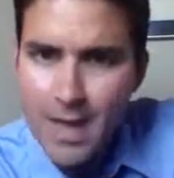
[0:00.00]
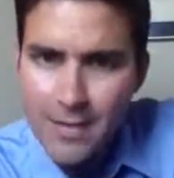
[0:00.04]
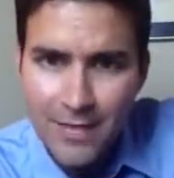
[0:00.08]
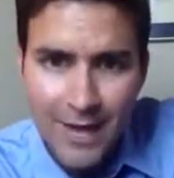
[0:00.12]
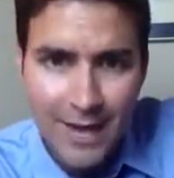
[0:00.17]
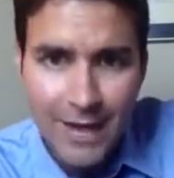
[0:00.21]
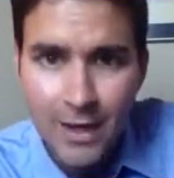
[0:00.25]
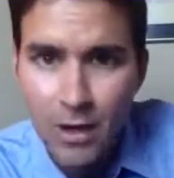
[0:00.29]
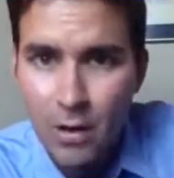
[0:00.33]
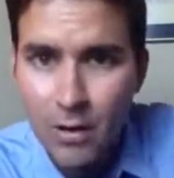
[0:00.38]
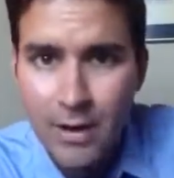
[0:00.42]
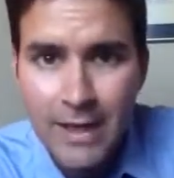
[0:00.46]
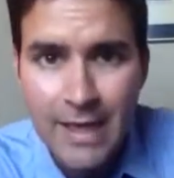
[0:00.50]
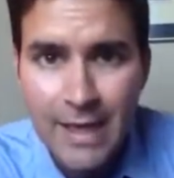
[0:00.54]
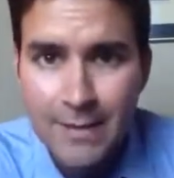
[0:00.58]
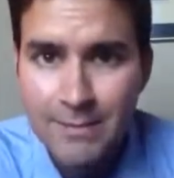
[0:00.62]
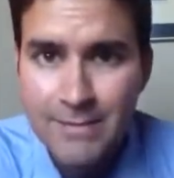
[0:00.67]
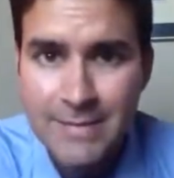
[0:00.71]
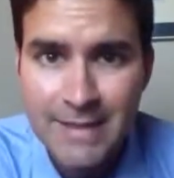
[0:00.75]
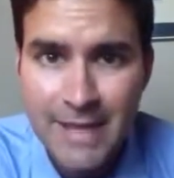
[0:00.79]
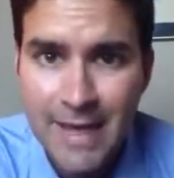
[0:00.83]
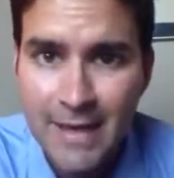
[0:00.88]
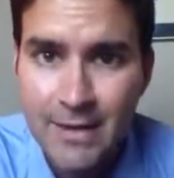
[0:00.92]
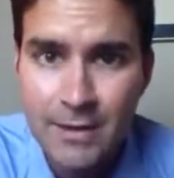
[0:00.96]
that he'll
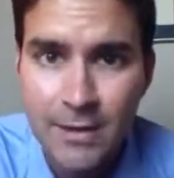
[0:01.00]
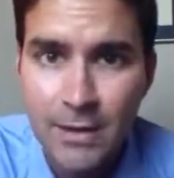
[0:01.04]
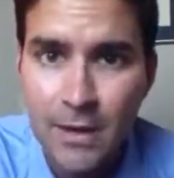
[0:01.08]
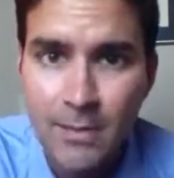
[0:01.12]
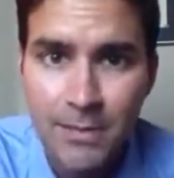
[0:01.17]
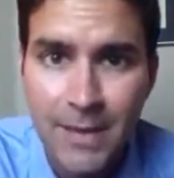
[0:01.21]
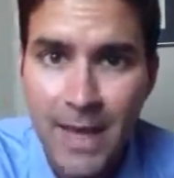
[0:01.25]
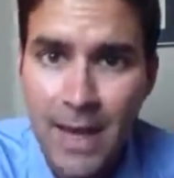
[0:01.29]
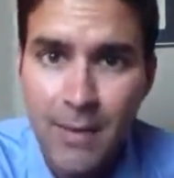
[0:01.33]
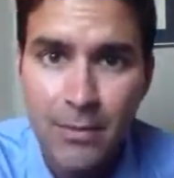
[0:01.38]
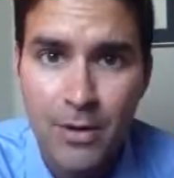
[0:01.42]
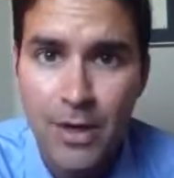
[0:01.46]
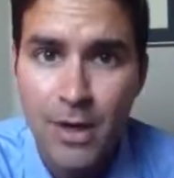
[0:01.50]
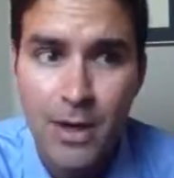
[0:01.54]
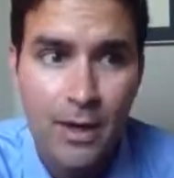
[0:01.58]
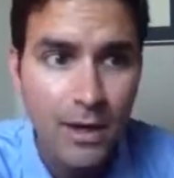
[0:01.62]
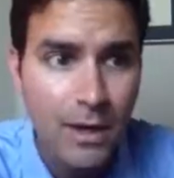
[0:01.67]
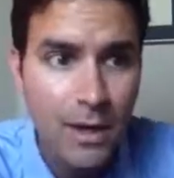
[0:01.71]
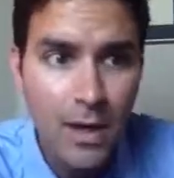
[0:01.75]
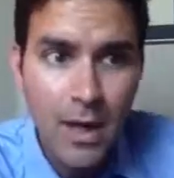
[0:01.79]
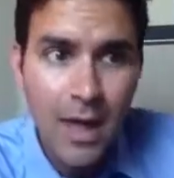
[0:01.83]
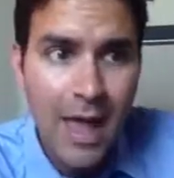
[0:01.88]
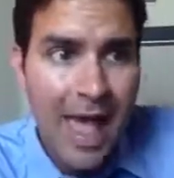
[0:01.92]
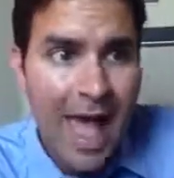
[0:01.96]
continue to be able to